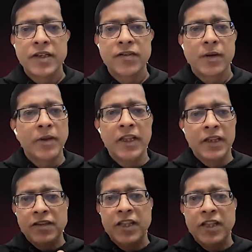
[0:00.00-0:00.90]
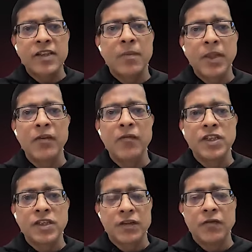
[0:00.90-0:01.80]
etc. But that's something
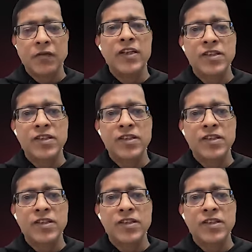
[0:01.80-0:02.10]
which is